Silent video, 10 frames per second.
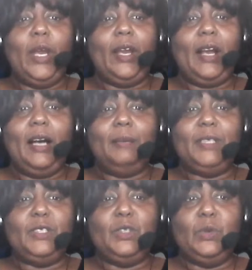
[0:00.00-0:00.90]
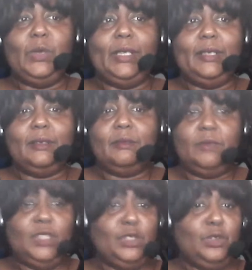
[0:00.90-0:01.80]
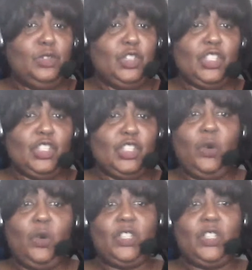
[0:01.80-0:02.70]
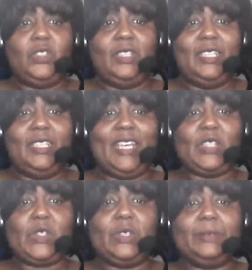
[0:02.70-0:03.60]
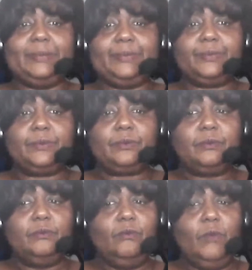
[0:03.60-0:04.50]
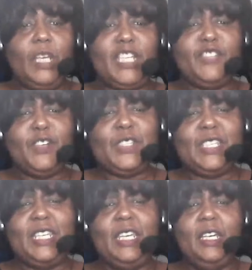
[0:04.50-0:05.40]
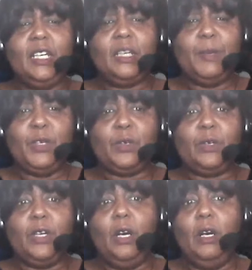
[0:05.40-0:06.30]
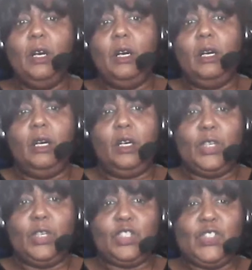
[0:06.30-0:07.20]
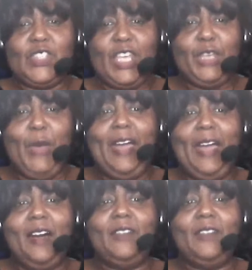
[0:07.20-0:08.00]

I'll be doing, just question and answer as far as any computer questions that you have.